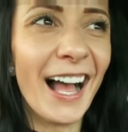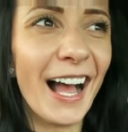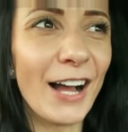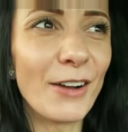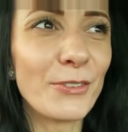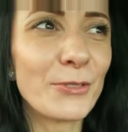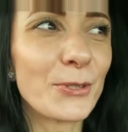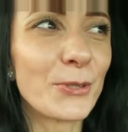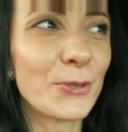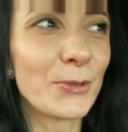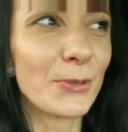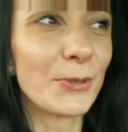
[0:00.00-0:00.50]

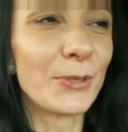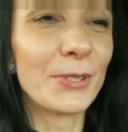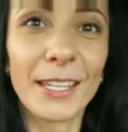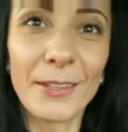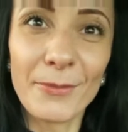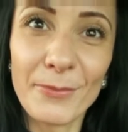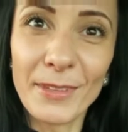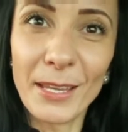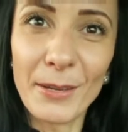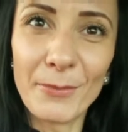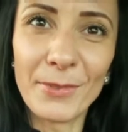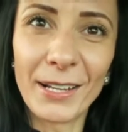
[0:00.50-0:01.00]
how to
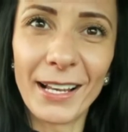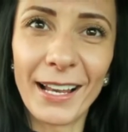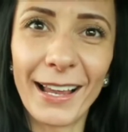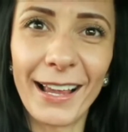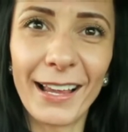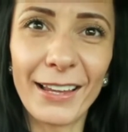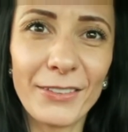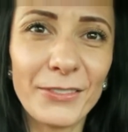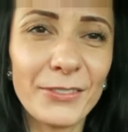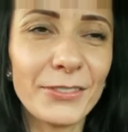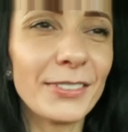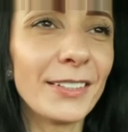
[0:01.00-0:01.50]
keep them
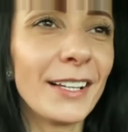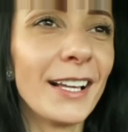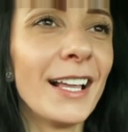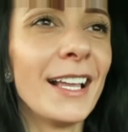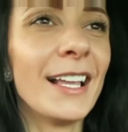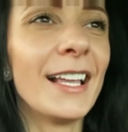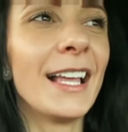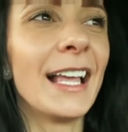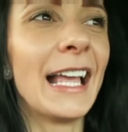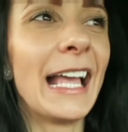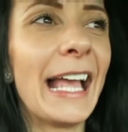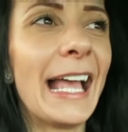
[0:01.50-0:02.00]
alive,
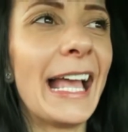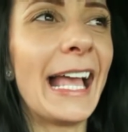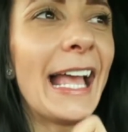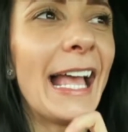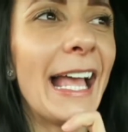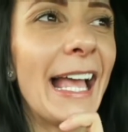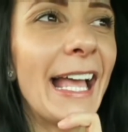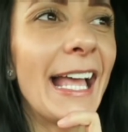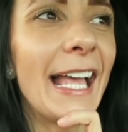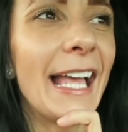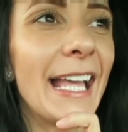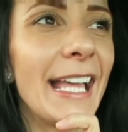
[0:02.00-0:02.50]

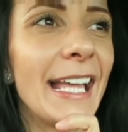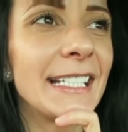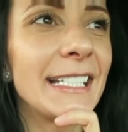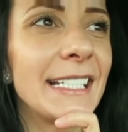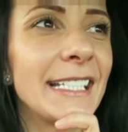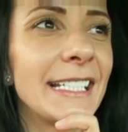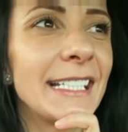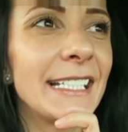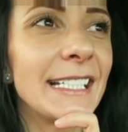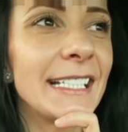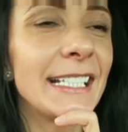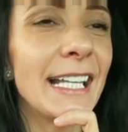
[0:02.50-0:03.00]

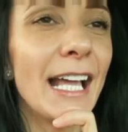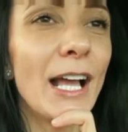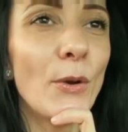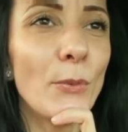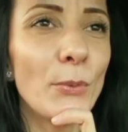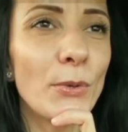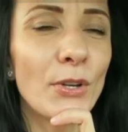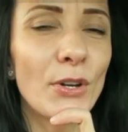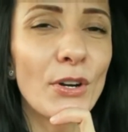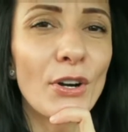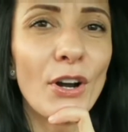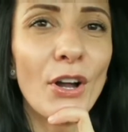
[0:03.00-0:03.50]
and
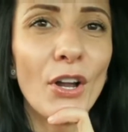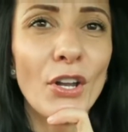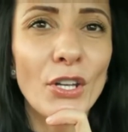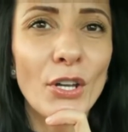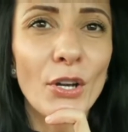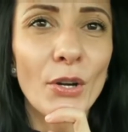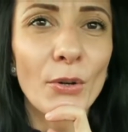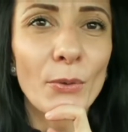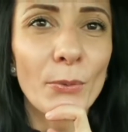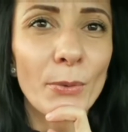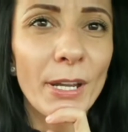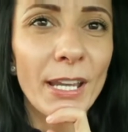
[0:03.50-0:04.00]
now we are on
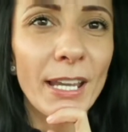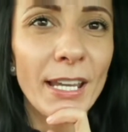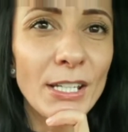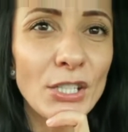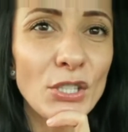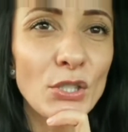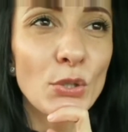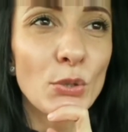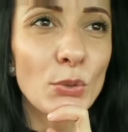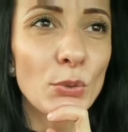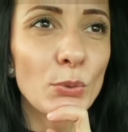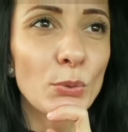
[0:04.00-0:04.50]
our
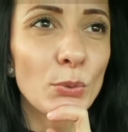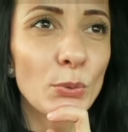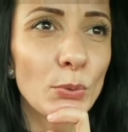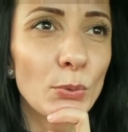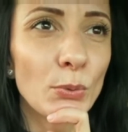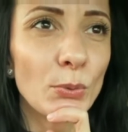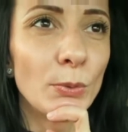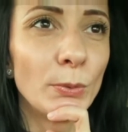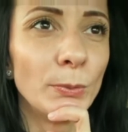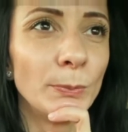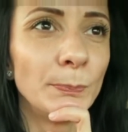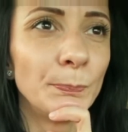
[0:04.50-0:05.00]
way to.
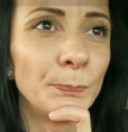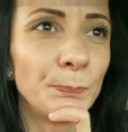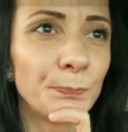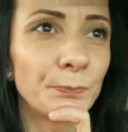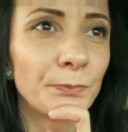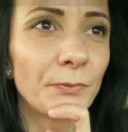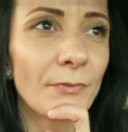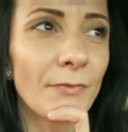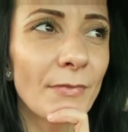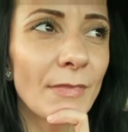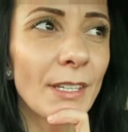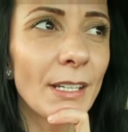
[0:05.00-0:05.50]

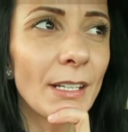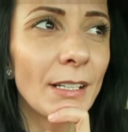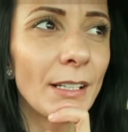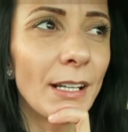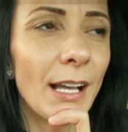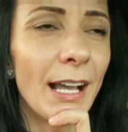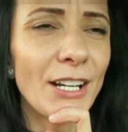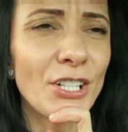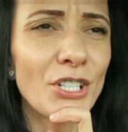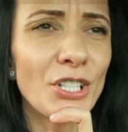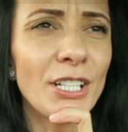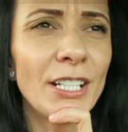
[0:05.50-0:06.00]

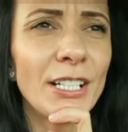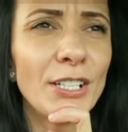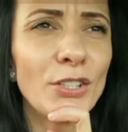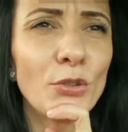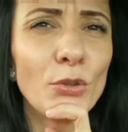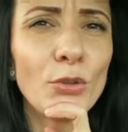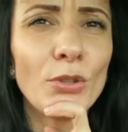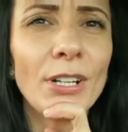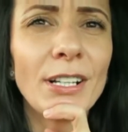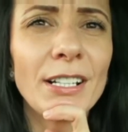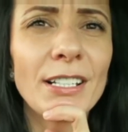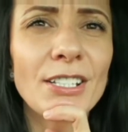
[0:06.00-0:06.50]
Actually, in
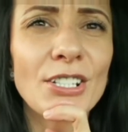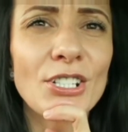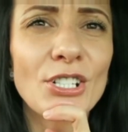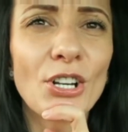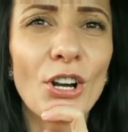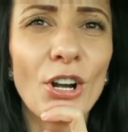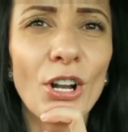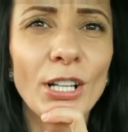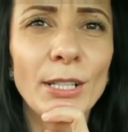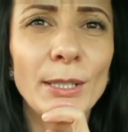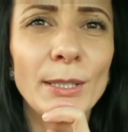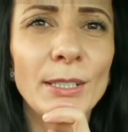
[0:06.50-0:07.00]
Google it's
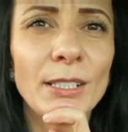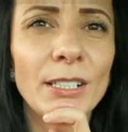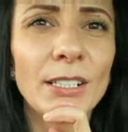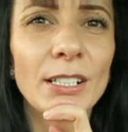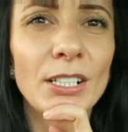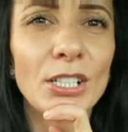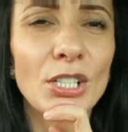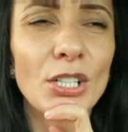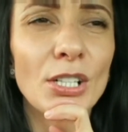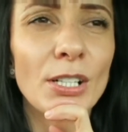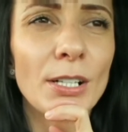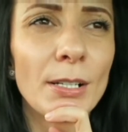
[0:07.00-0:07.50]
called
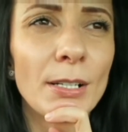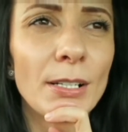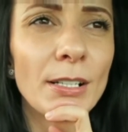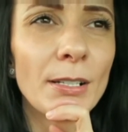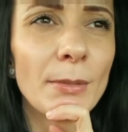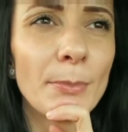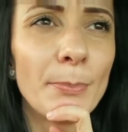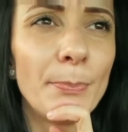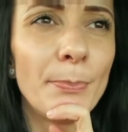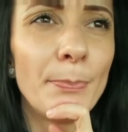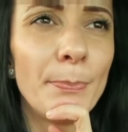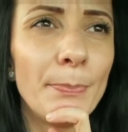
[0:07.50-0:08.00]

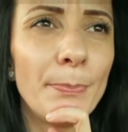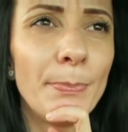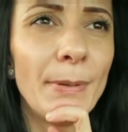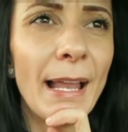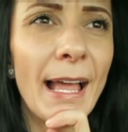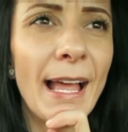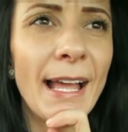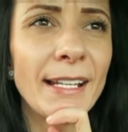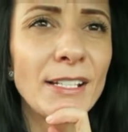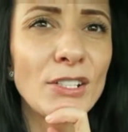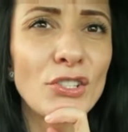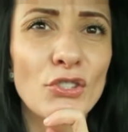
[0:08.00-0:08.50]
the
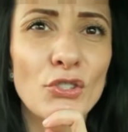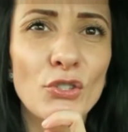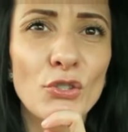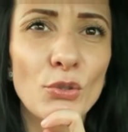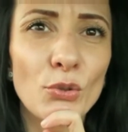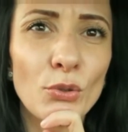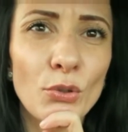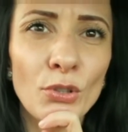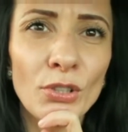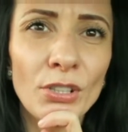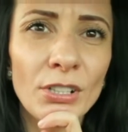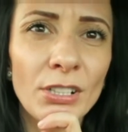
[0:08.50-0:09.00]
plant
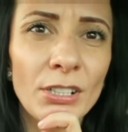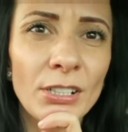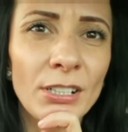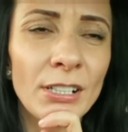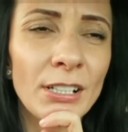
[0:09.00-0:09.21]
souk,